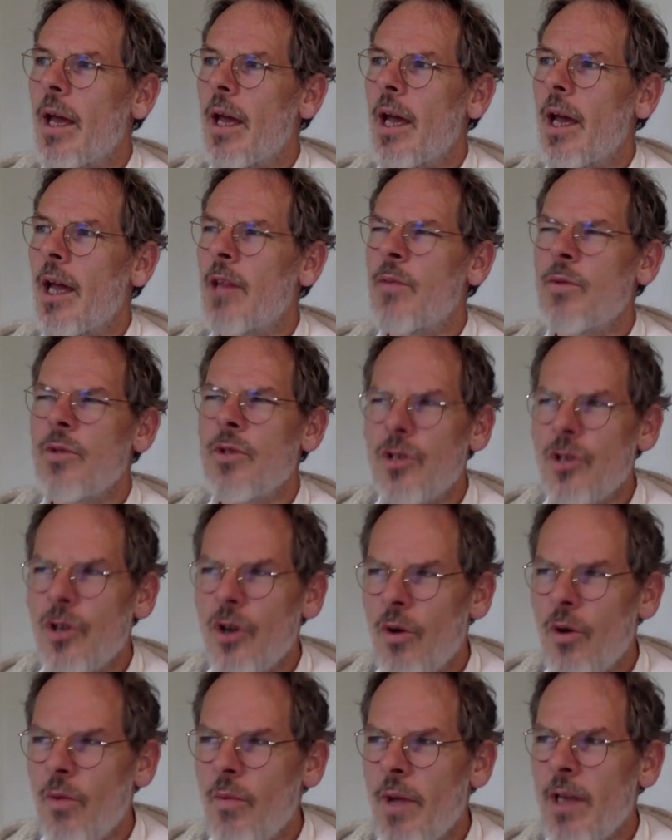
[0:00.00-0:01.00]
and there was
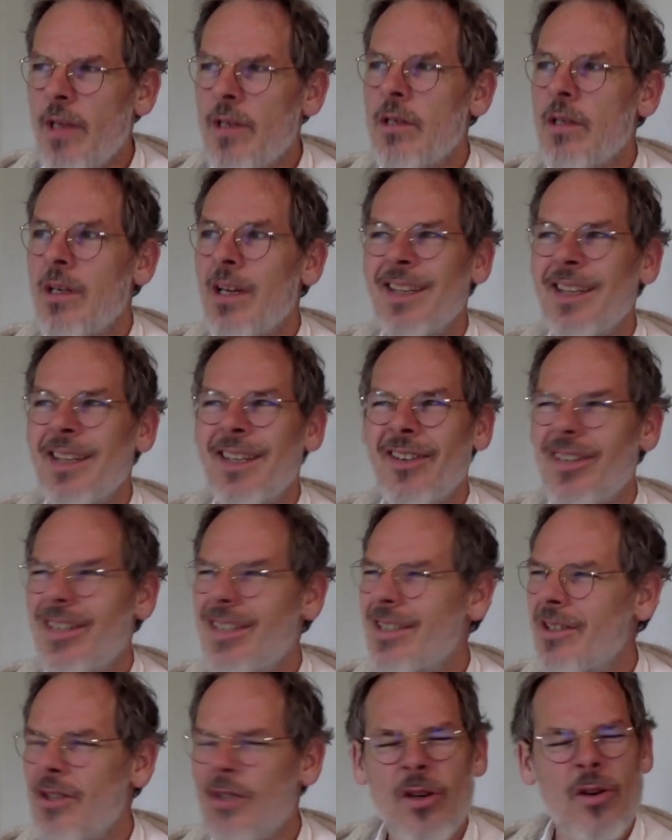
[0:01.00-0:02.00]
no mention, and there
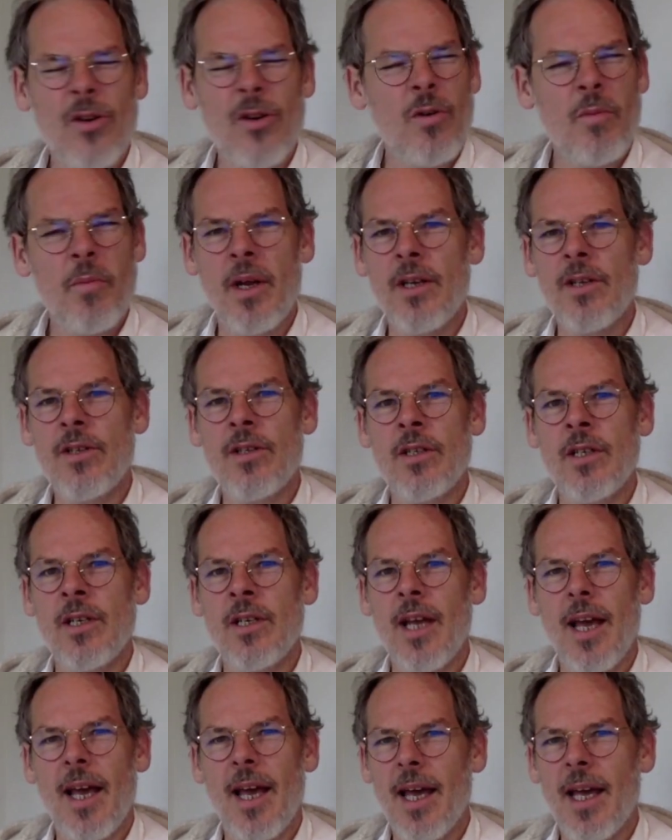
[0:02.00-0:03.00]
is no mention
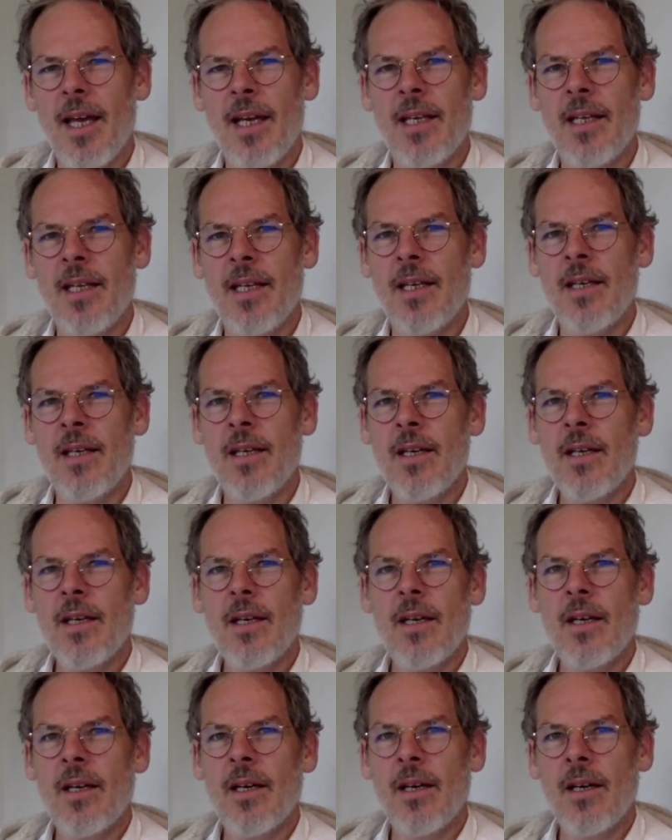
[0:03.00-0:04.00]
of any
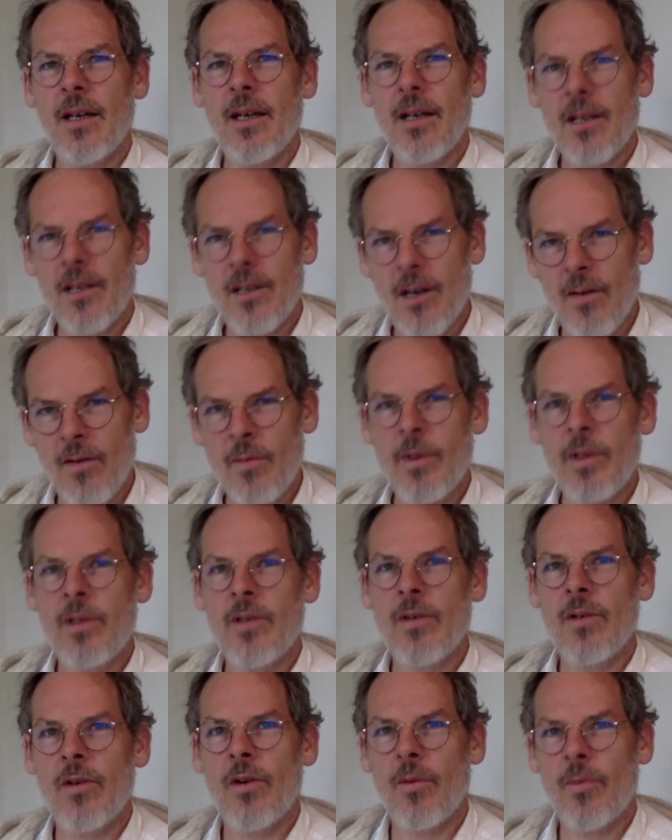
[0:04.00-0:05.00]
uh, government
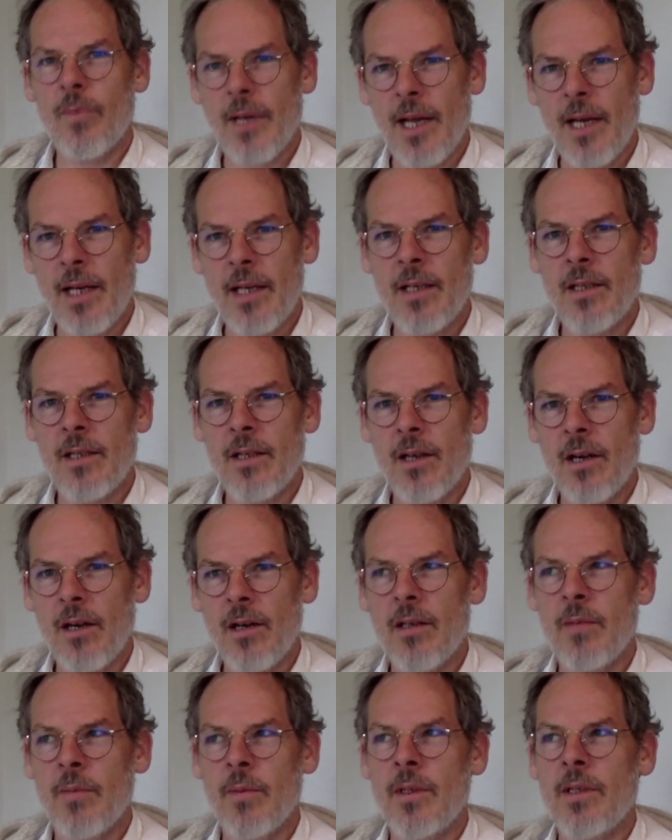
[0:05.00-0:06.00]
or planning
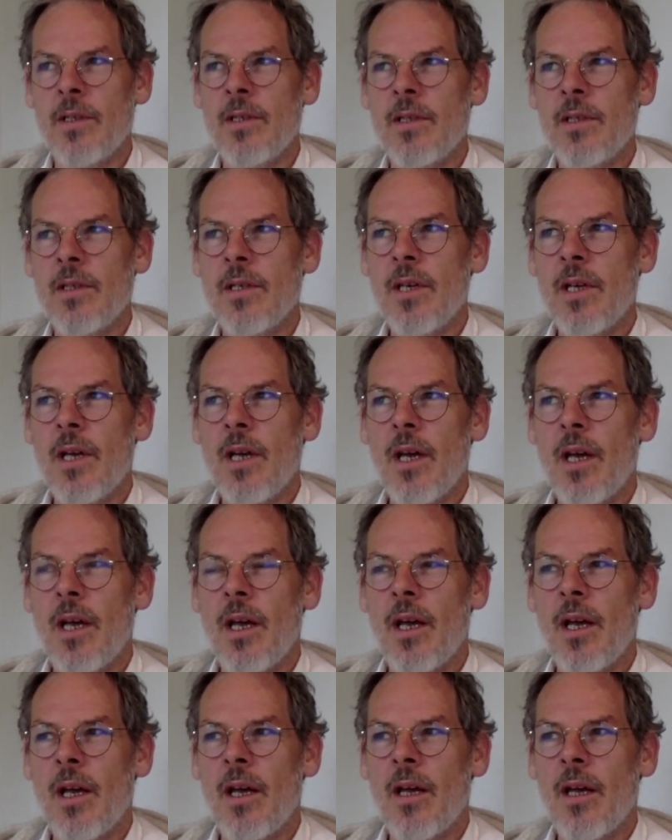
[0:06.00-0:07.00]
documents
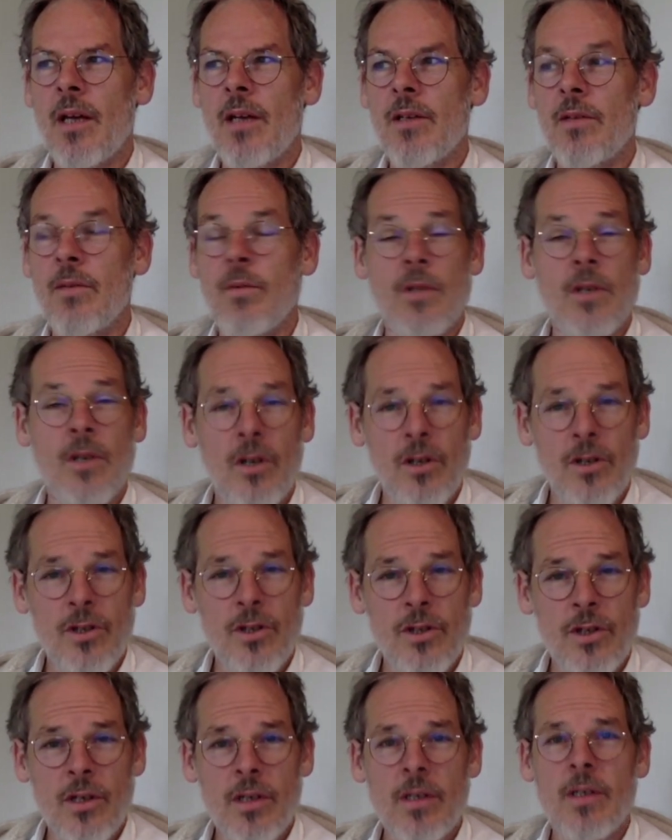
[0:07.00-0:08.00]
uh, to do with
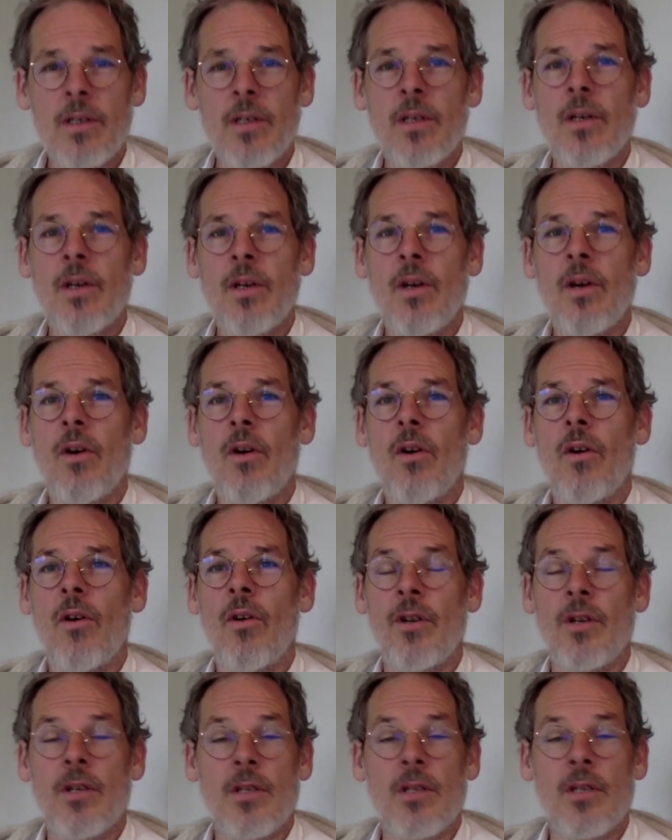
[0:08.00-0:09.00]
culture
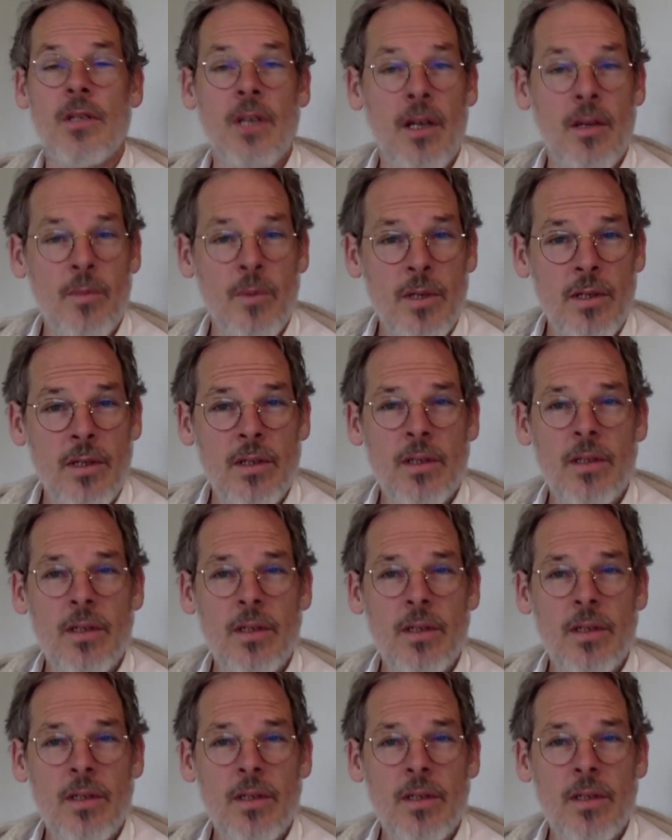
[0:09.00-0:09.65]
or entertainment